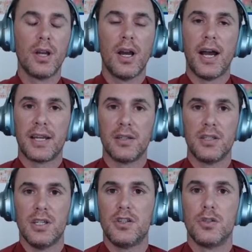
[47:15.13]
I can
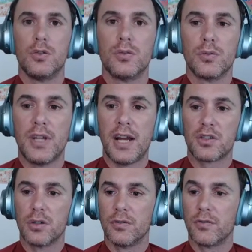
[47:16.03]
teach you
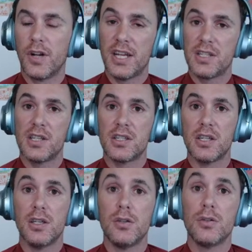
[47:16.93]
natural phrases to
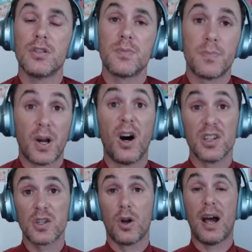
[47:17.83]
use, but
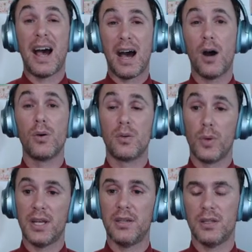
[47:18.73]
also how and
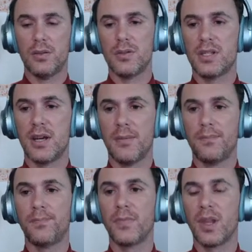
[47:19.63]
when to use them,
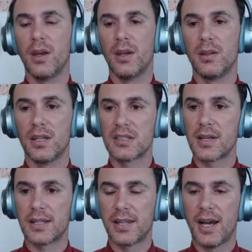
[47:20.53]
things
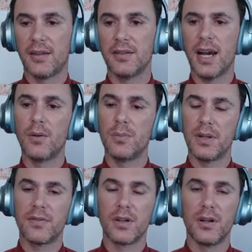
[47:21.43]
like that. That would be
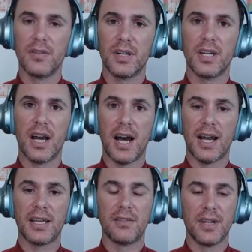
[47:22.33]
for a very high
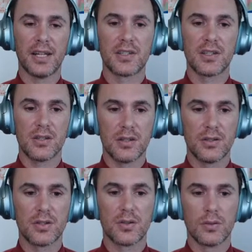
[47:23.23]
advanced
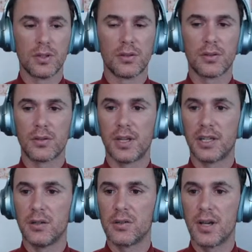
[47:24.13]
student like
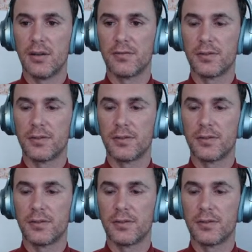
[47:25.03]
yourself.